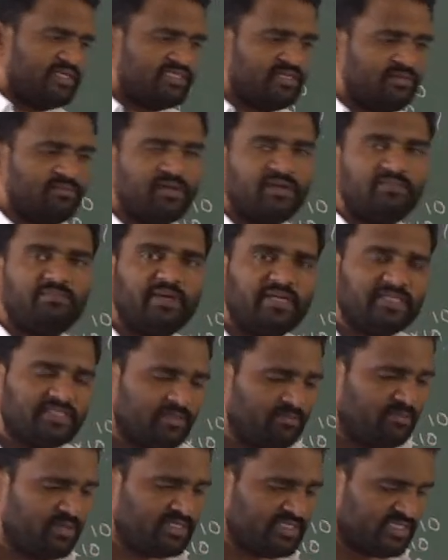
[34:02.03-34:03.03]

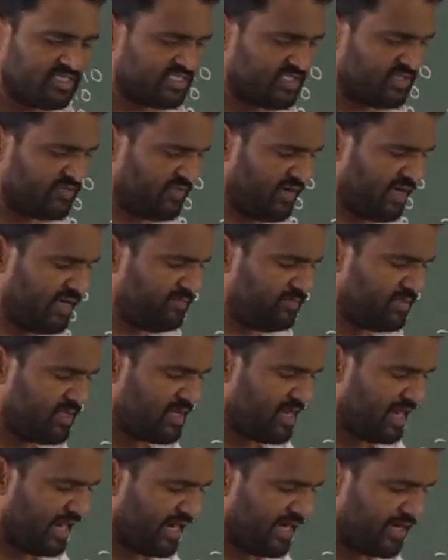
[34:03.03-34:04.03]
number 65,
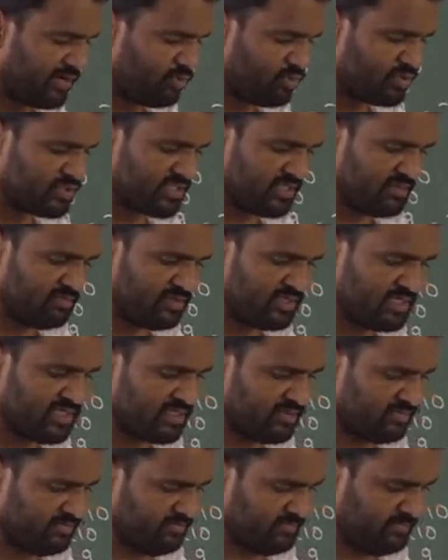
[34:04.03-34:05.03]
and question
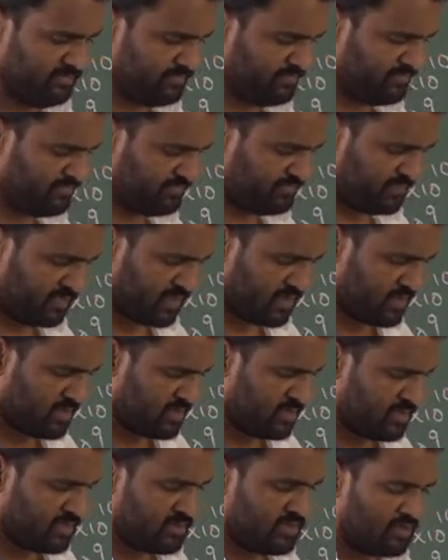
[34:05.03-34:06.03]
number
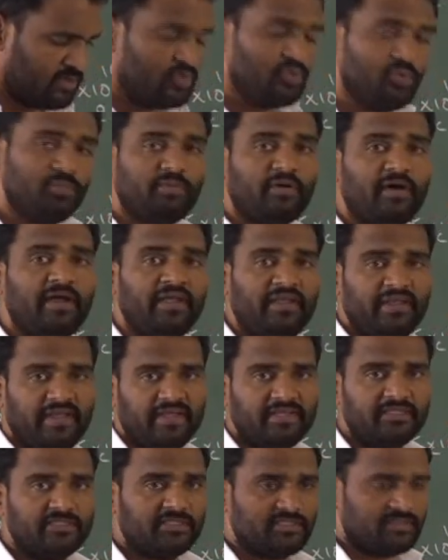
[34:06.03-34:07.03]

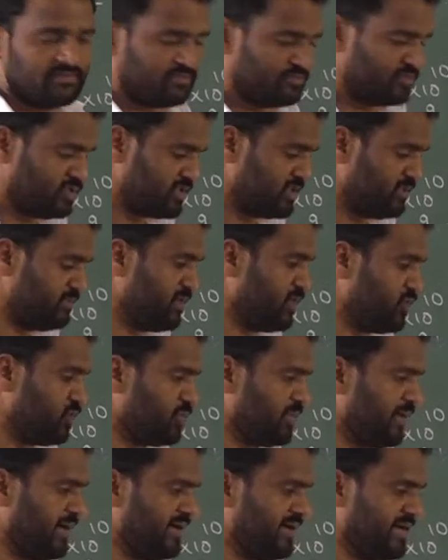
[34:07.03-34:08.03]
2.8. Question number
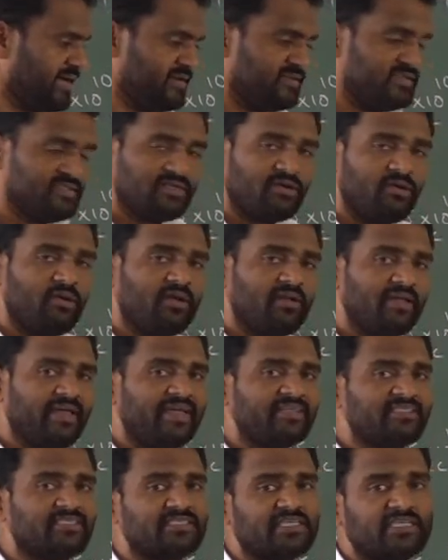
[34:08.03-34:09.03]
2.8. These are all
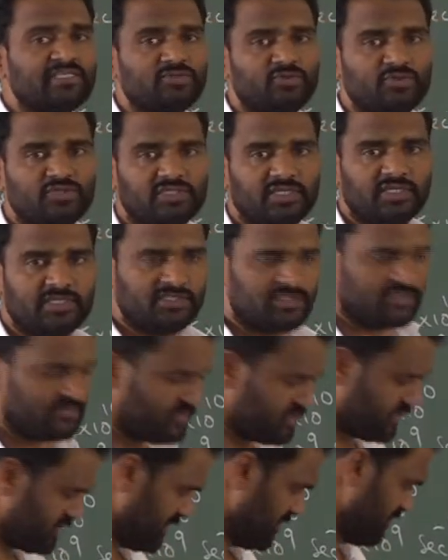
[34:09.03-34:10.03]
exercise questions.
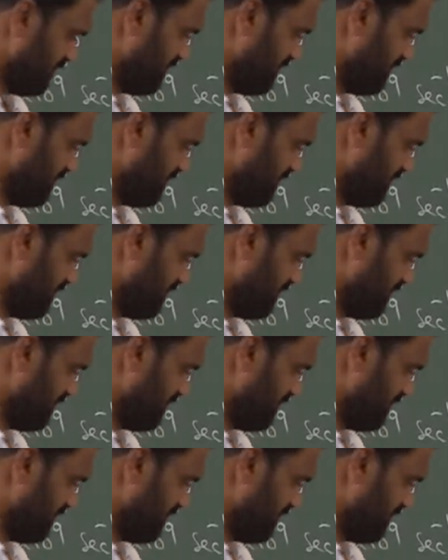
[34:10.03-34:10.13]
Okay.